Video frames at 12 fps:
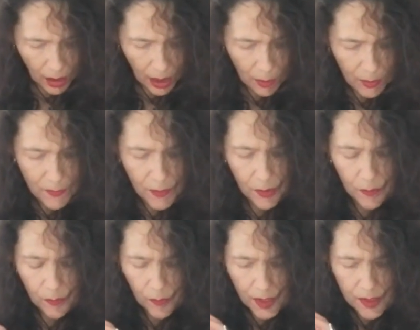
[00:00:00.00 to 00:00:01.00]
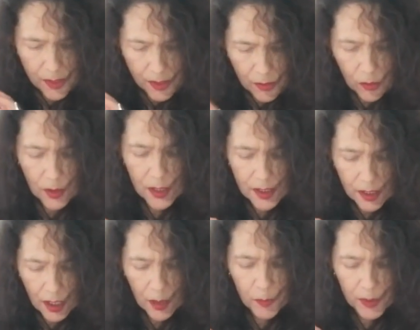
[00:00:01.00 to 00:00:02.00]
However, it
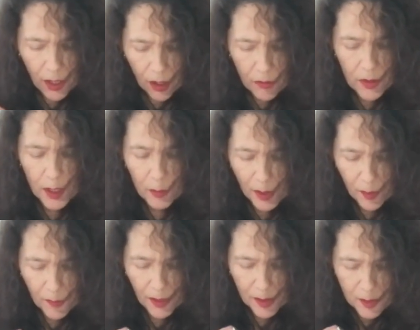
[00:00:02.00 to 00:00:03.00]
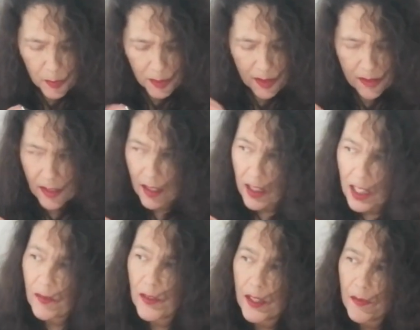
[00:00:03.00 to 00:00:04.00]
can't be only about that, because
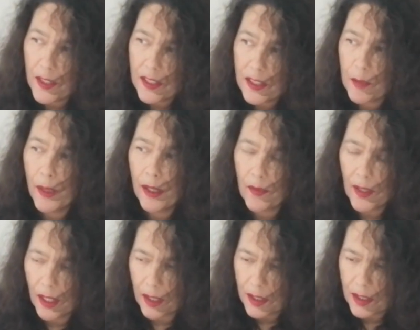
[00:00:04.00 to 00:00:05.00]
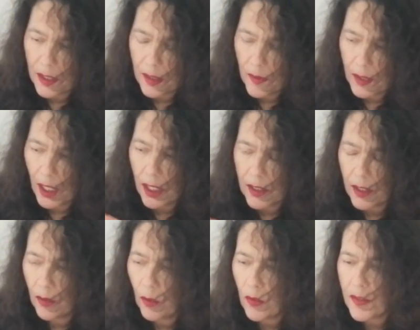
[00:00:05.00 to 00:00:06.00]
even if it's about that, that
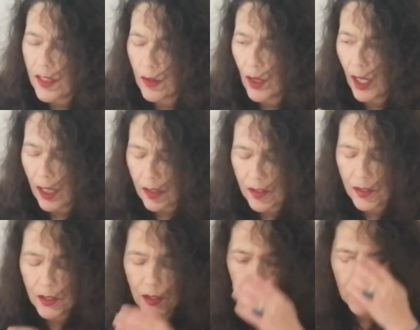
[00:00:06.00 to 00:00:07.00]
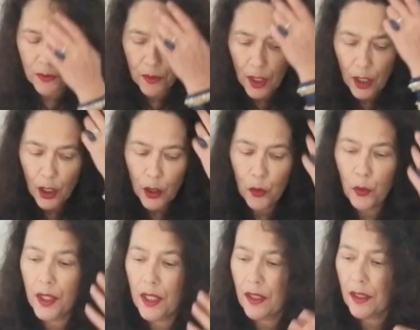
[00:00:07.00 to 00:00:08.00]
also has to do
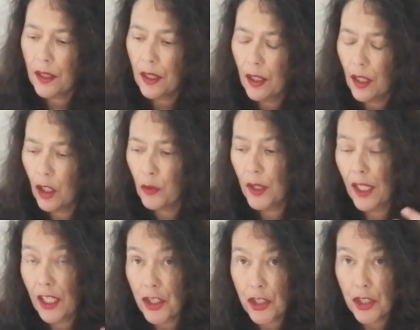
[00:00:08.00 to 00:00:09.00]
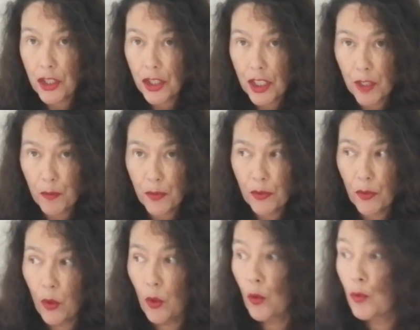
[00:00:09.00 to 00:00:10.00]
with a relationship
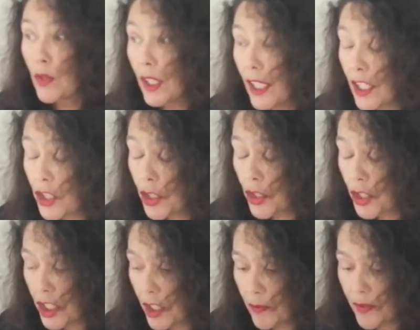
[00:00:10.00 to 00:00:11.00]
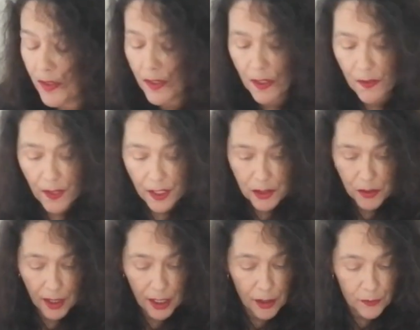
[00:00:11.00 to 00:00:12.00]
or relationships that
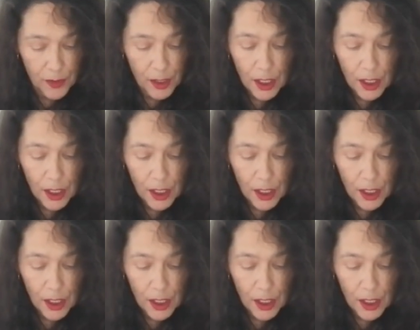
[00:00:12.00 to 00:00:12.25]
you have.